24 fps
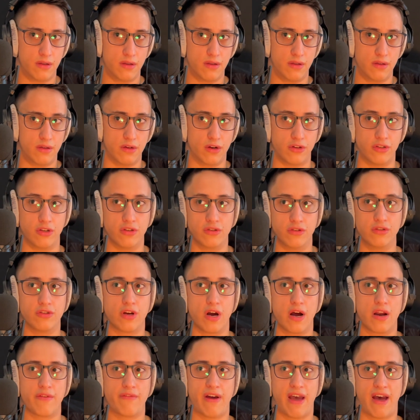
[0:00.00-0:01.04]
you know, you
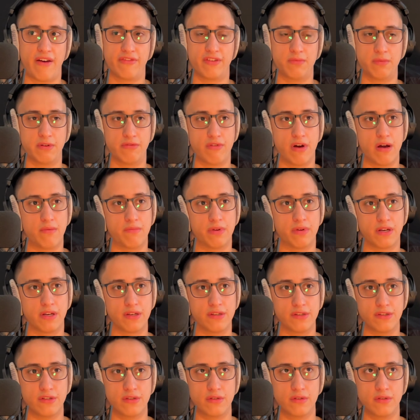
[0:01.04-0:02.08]
kind of have to be right,
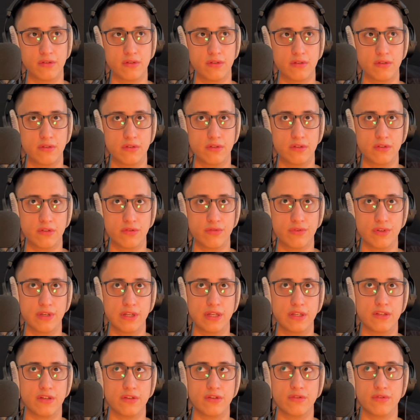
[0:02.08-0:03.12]
because you
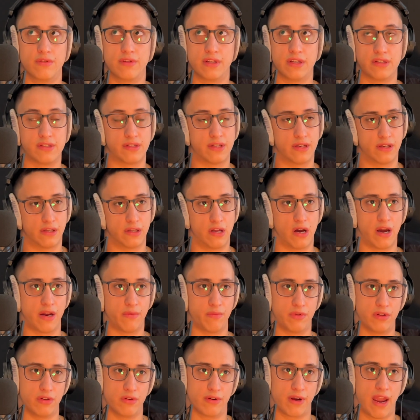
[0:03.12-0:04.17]
need to do things that align
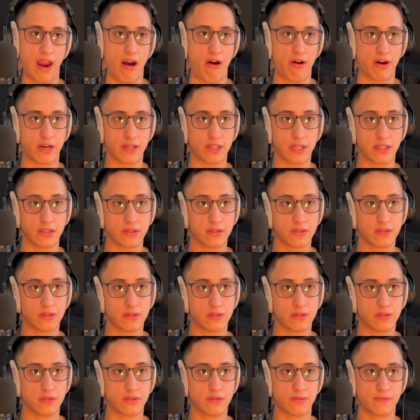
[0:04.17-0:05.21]
with your character,
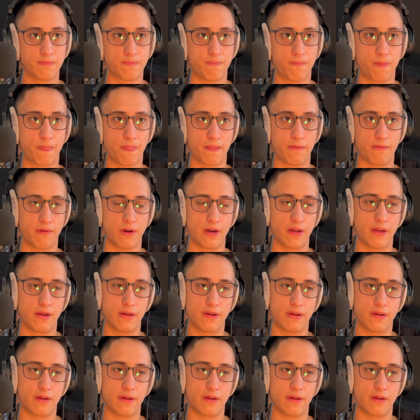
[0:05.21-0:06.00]
right?